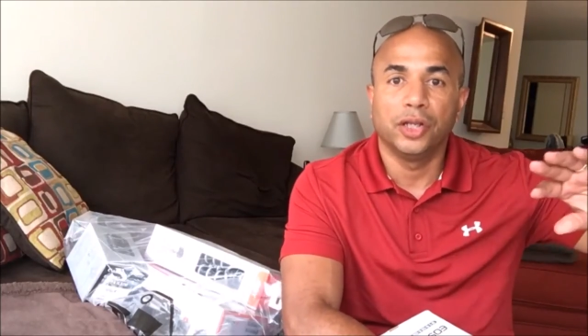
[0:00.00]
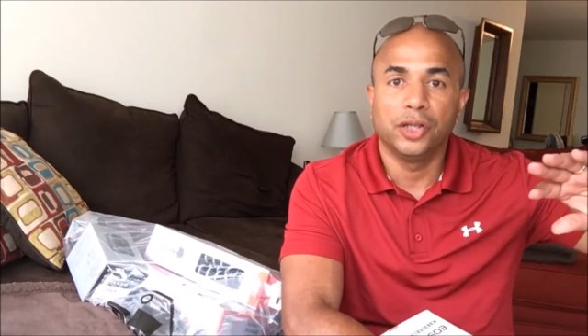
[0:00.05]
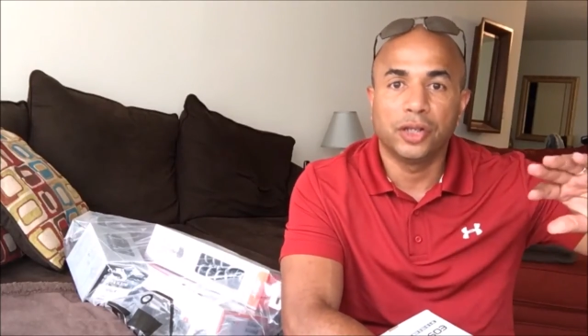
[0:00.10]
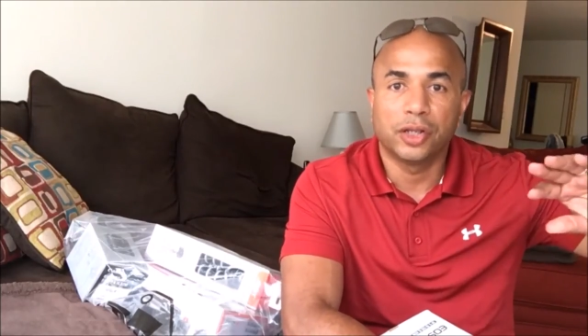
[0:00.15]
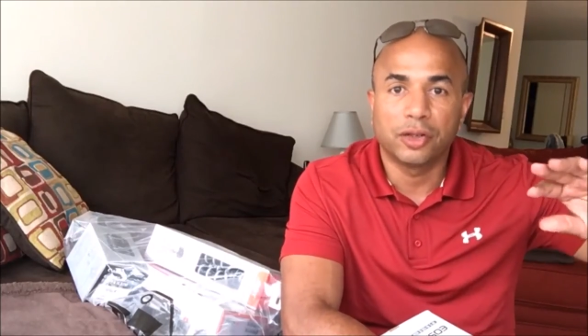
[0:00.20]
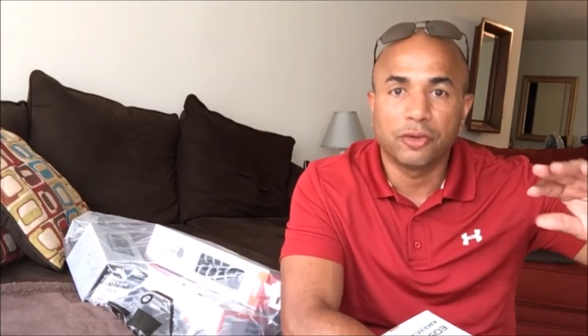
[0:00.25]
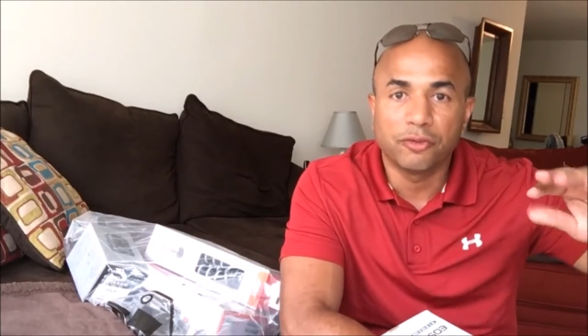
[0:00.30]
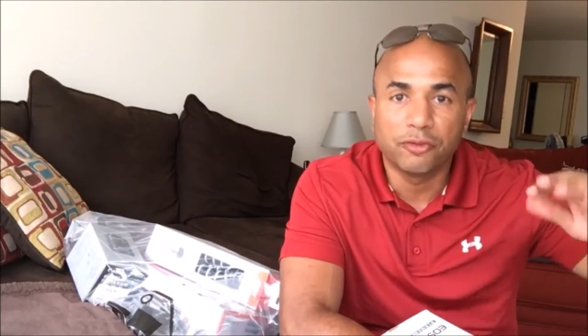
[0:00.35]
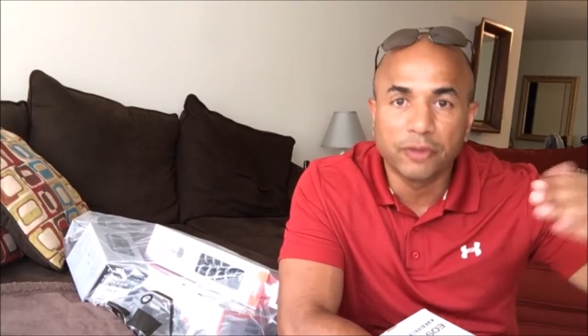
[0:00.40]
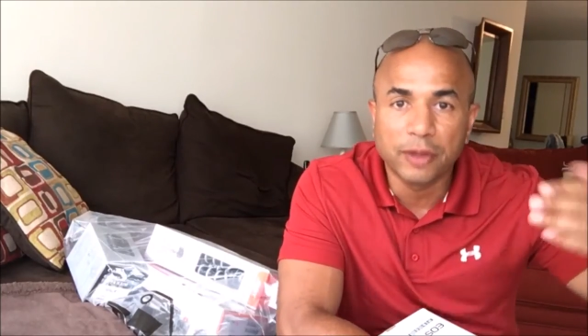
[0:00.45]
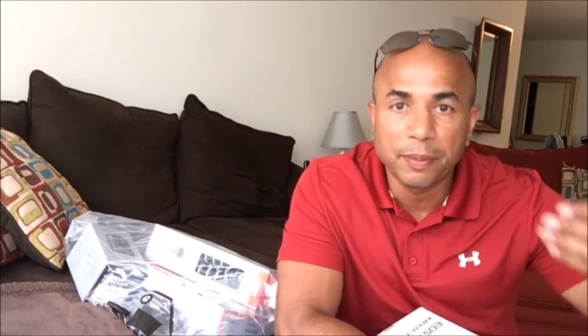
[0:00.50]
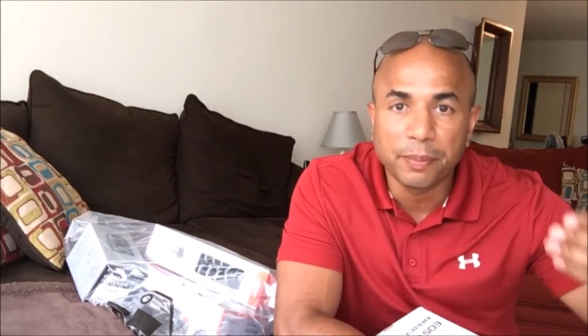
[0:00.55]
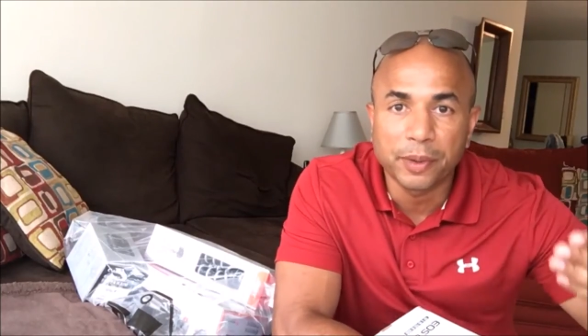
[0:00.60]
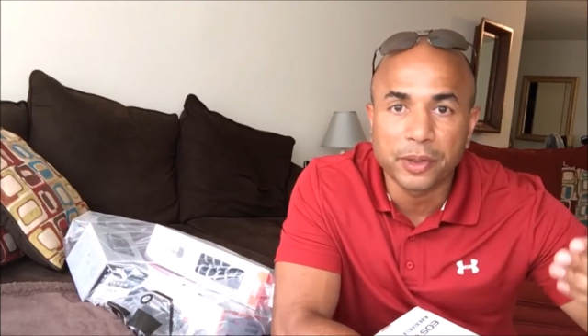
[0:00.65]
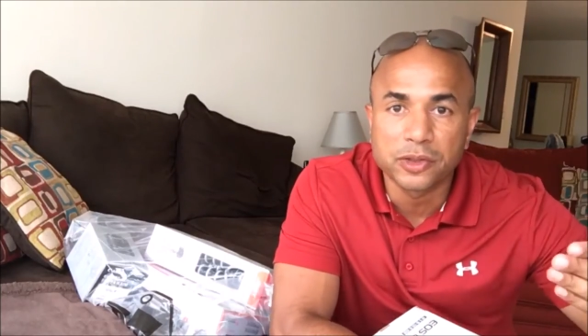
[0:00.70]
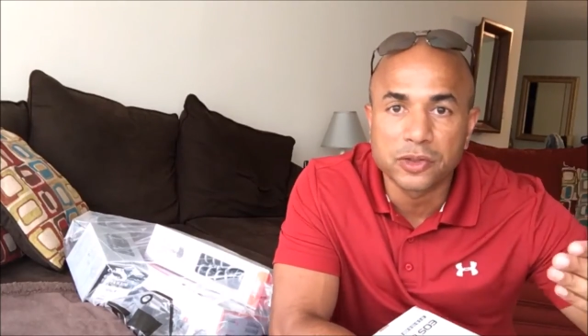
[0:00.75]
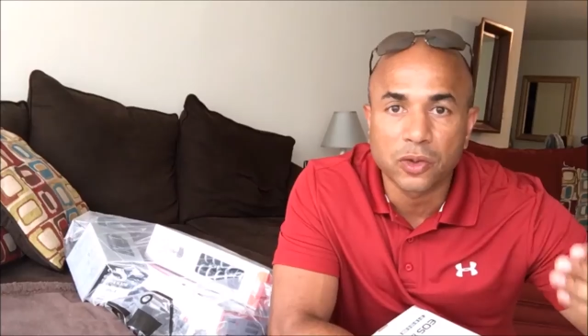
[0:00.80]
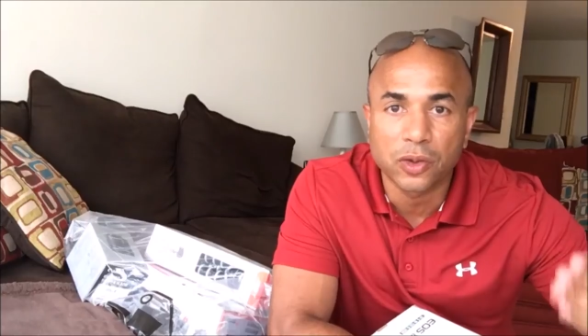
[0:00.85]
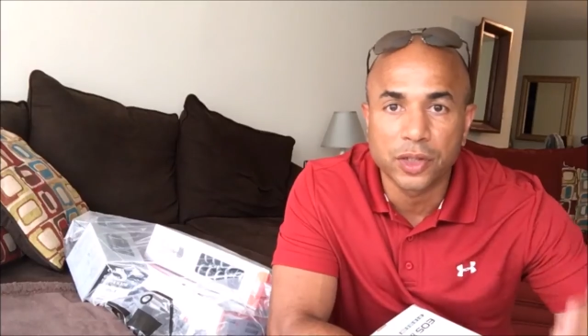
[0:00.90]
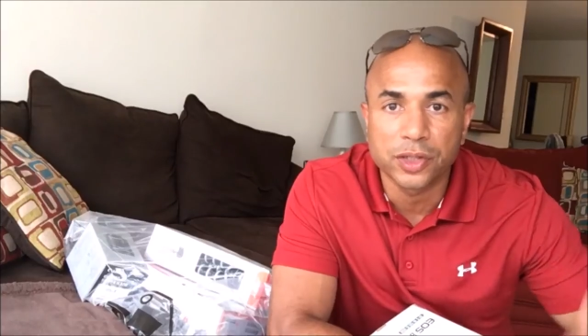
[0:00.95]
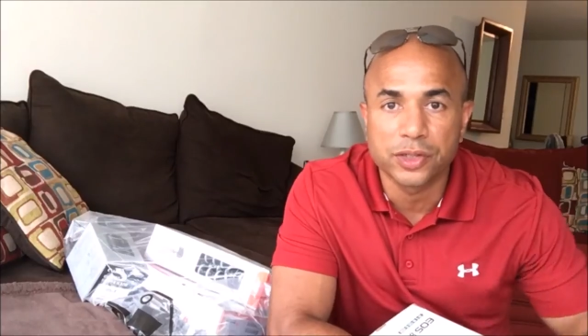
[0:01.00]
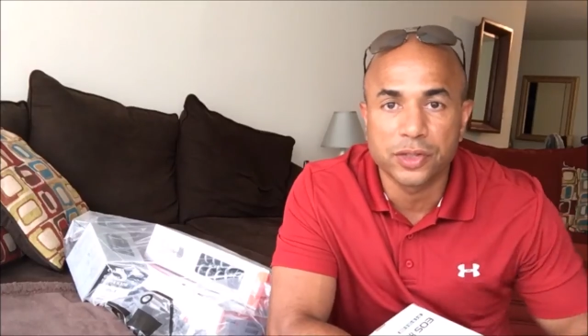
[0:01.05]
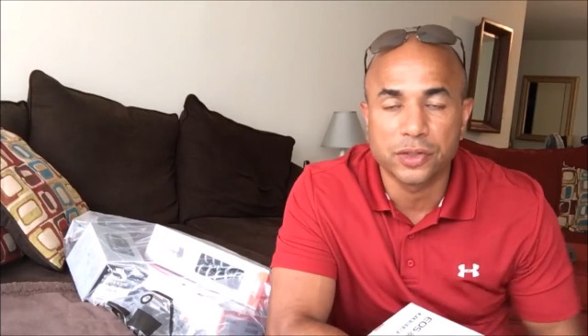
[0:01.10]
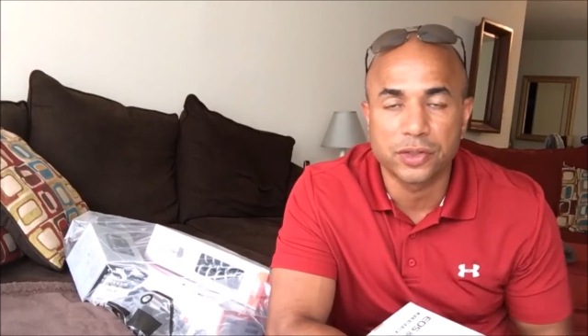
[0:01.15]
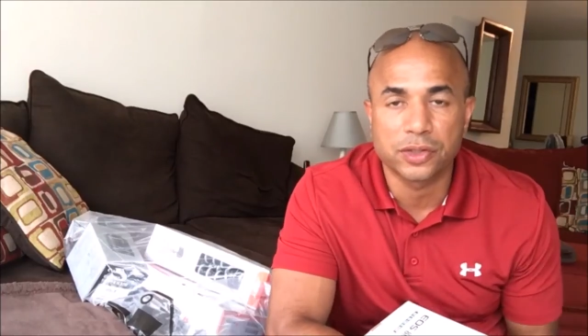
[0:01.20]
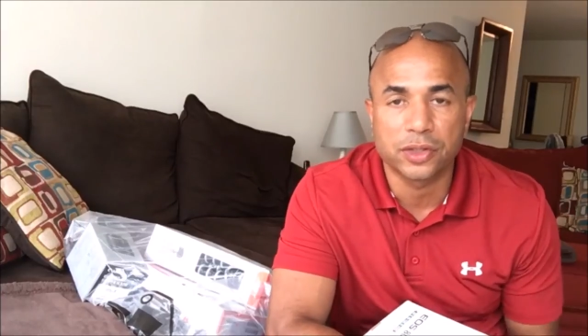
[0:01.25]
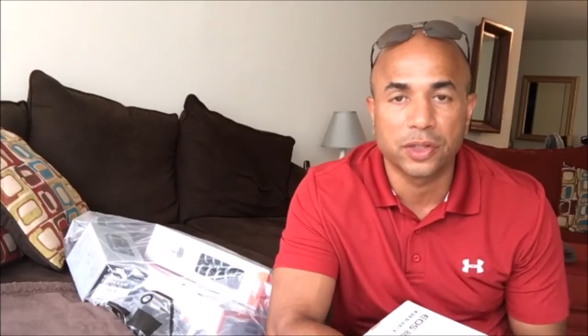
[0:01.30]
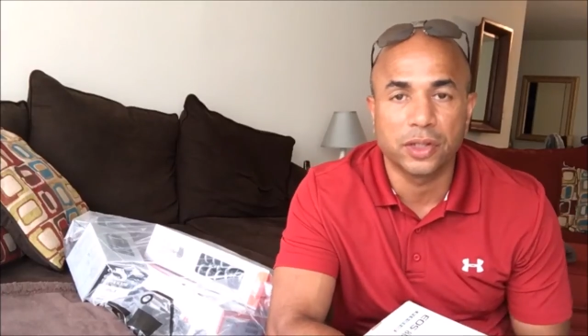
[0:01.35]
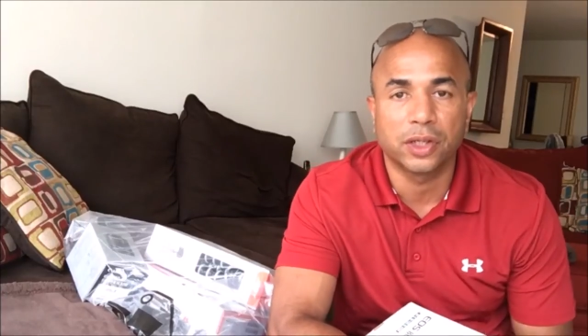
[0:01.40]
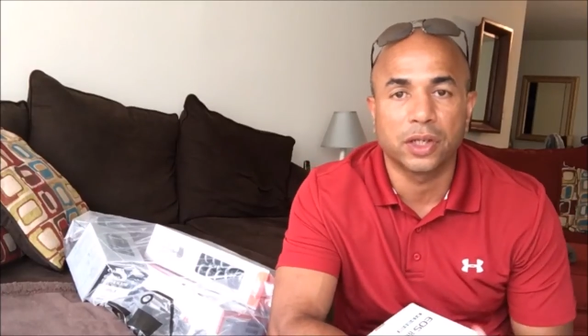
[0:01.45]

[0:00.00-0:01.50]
You can flip it towards you so